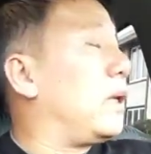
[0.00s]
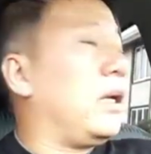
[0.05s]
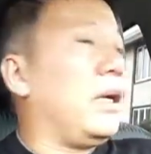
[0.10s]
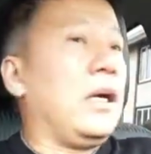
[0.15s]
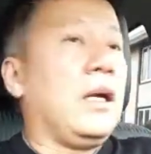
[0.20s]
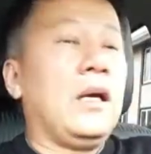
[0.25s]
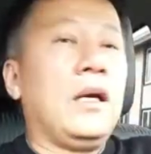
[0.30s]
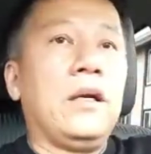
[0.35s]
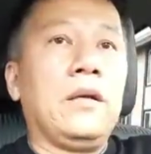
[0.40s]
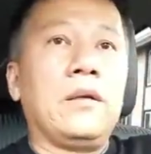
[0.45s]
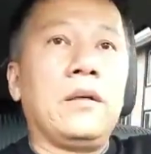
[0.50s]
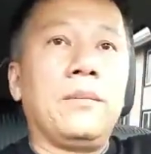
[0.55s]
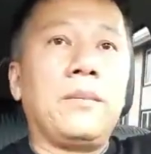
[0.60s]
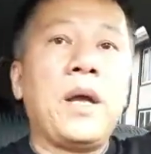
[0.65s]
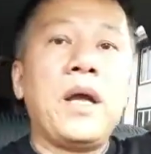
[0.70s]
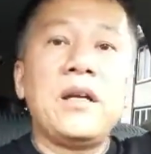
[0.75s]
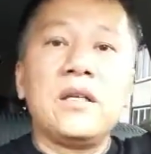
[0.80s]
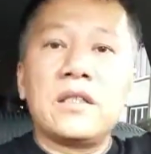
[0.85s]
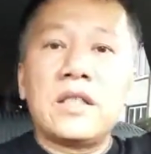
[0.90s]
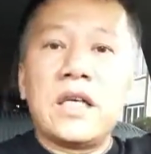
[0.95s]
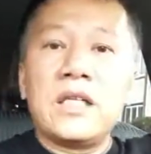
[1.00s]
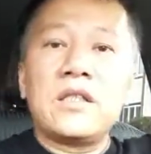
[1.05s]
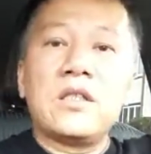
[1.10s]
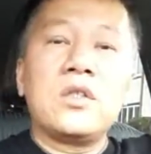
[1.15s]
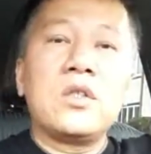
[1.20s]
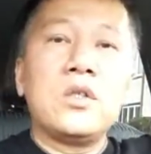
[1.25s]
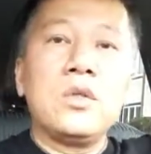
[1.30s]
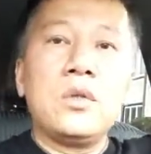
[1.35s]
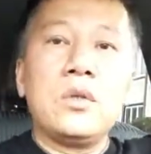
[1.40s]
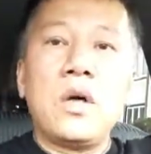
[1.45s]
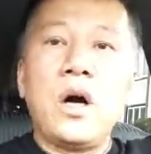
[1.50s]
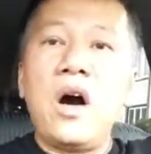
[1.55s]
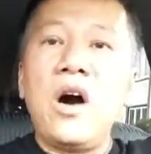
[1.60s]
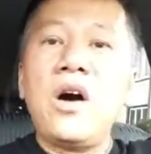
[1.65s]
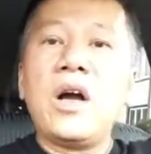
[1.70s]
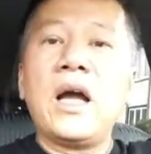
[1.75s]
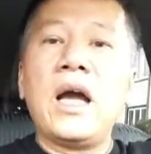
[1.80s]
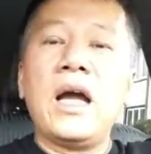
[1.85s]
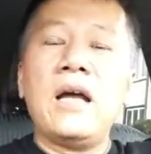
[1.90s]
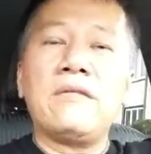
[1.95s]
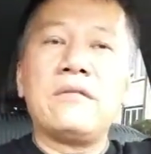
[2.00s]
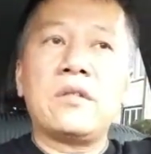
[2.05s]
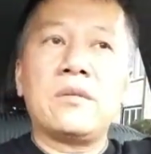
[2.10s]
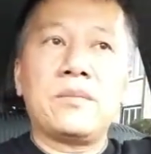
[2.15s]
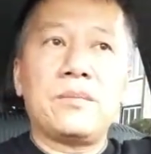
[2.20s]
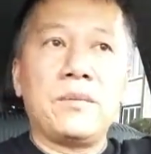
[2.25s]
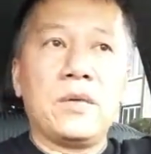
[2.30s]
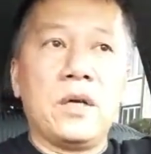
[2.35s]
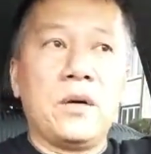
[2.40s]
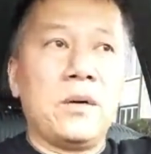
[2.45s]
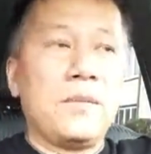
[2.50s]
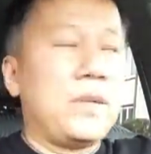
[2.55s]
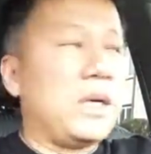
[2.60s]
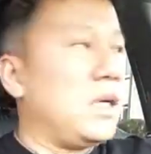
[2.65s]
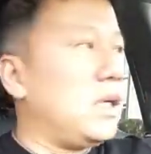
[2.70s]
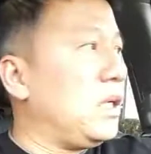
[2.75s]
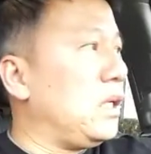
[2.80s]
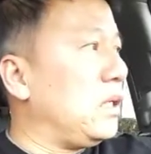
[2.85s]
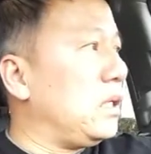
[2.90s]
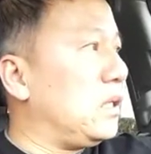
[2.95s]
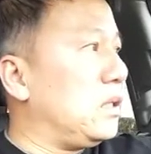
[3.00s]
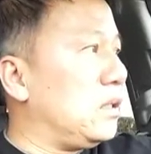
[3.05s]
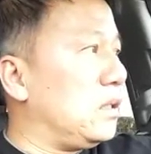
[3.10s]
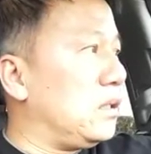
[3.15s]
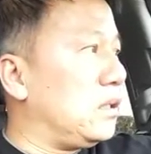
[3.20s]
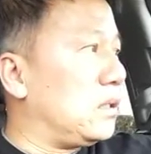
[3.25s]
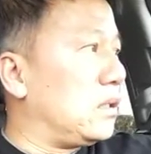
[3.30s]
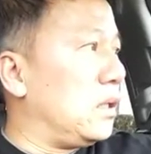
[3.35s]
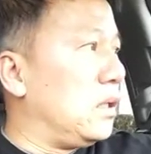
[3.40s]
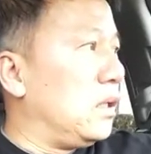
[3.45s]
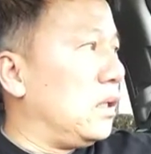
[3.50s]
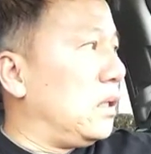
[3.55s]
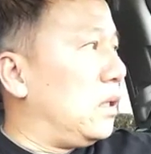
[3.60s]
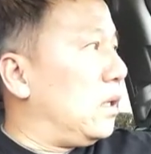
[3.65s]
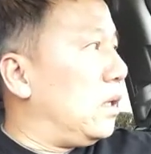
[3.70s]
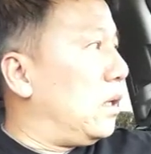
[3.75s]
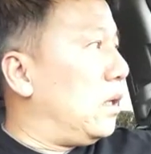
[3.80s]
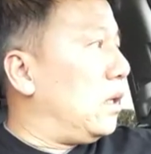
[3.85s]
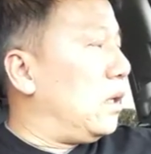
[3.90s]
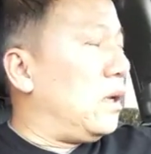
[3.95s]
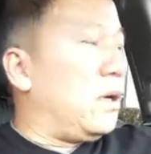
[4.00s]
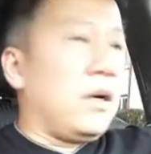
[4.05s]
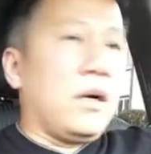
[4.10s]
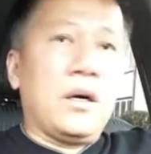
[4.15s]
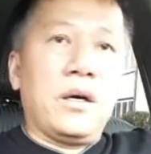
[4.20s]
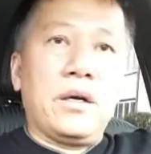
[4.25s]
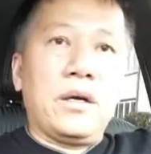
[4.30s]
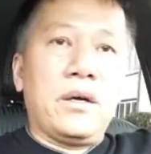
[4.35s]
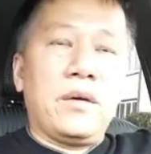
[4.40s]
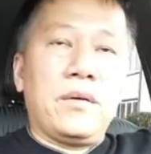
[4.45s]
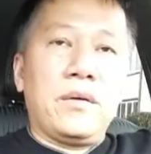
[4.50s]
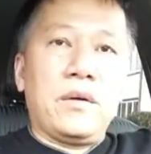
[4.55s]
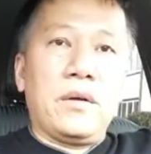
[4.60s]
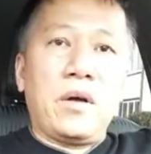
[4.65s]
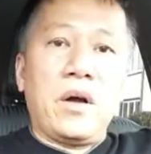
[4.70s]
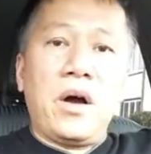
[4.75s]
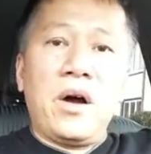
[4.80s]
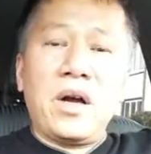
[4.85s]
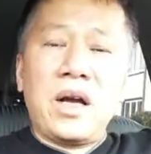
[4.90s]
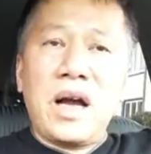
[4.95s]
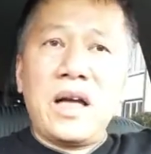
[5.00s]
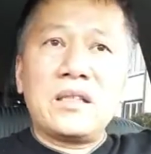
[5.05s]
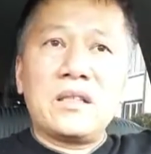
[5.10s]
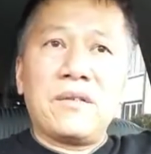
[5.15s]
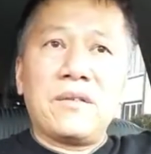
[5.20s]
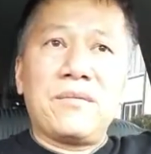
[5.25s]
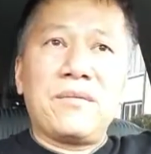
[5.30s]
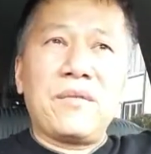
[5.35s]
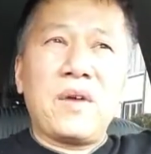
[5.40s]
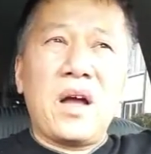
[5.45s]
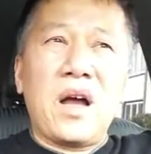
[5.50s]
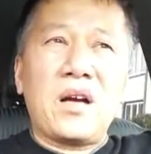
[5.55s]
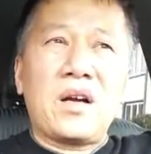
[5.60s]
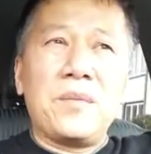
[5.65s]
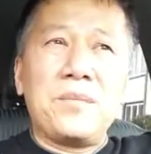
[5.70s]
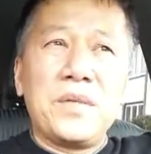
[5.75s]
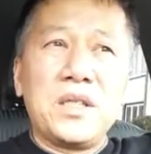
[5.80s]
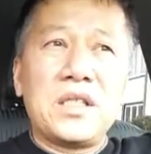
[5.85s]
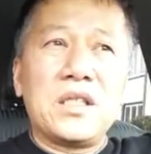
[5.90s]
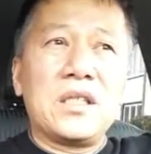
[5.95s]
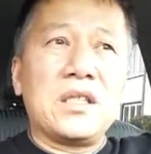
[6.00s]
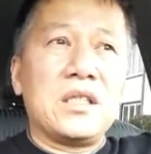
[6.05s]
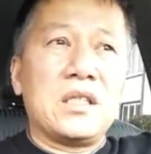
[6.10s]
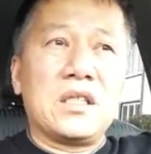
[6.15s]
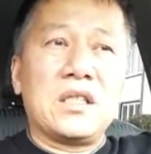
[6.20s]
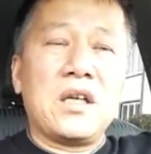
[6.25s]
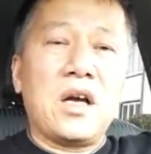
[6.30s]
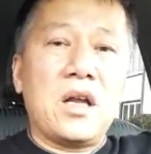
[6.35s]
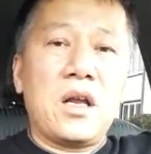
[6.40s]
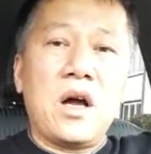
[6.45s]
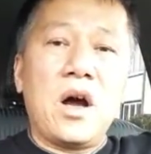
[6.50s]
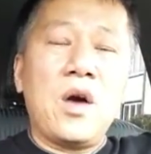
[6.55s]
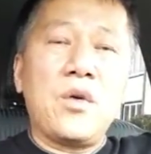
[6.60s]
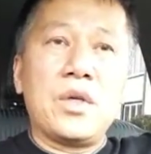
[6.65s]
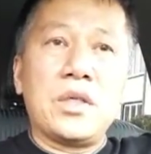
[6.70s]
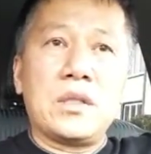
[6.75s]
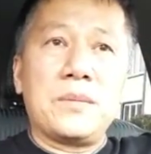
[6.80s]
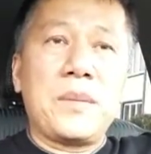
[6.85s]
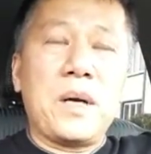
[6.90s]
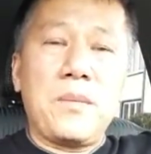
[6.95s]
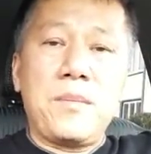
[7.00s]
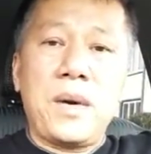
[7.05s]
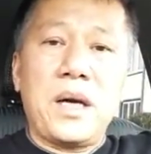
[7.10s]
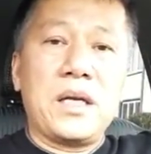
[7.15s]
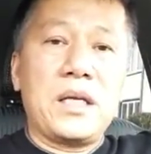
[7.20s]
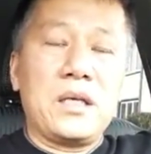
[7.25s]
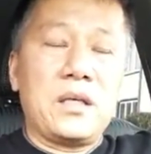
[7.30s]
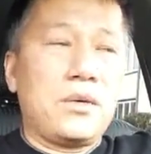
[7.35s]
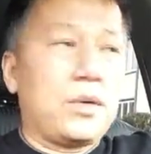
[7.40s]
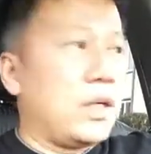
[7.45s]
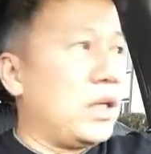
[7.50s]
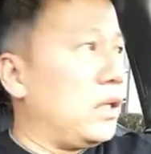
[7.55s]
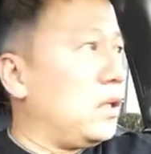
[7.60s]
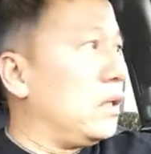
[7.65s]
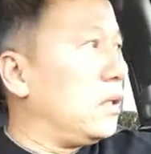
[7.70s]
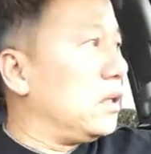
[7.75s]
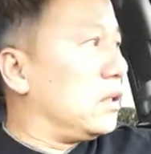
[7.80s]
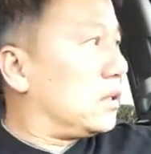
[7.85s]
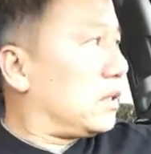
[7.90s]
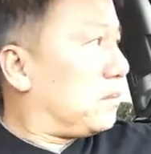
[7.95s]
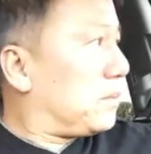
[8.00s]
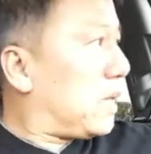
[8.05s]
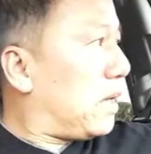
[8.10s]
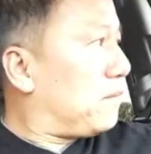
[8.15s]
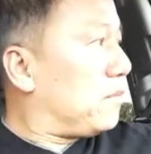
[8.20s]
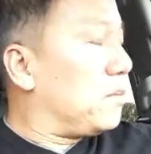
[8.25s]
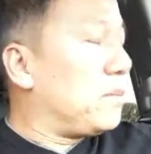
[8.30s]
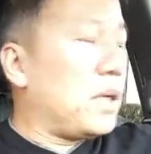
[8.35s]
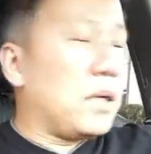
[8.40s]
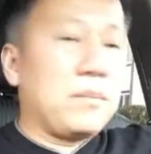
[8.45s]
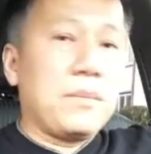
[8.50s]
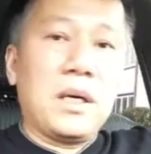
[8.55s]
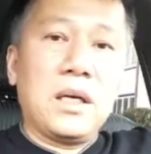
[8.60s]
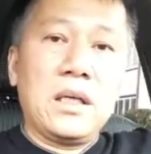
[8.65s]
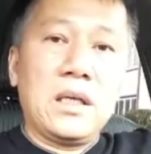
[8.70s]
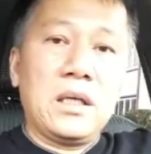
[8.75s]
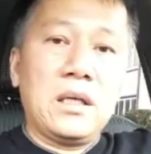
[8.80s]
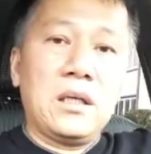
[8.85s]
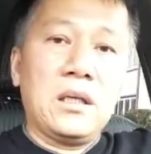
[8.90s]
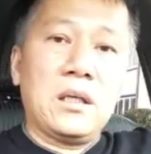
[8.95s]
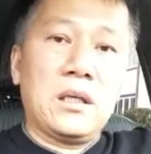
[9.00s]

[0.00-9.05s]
and paying attention to you, all kinds of money is, all kinds of commission is not always about money, right? Sometimes you make money,